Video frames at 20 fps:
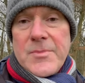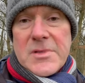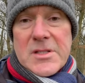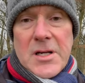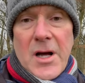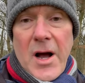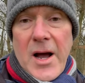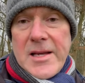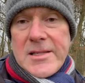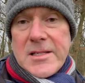
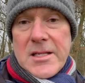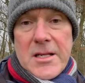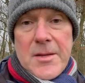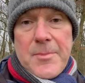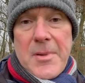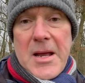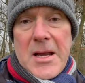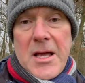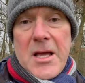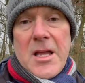Tighter the
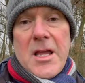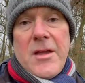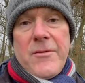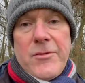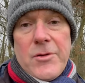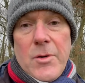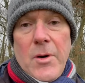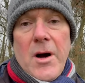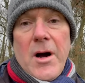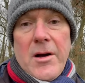better. If
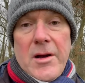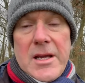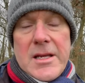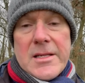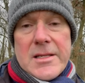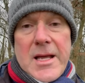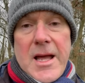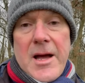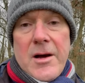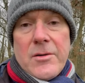you are
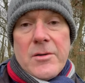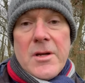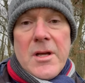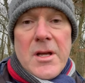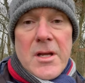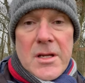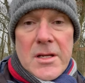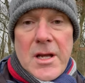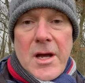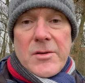in doubt,
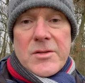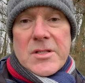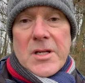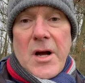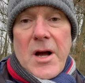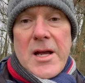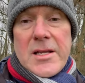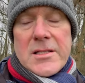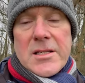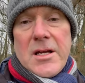go
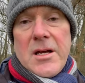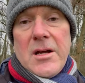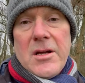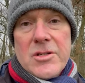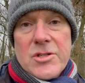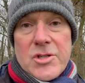tighter.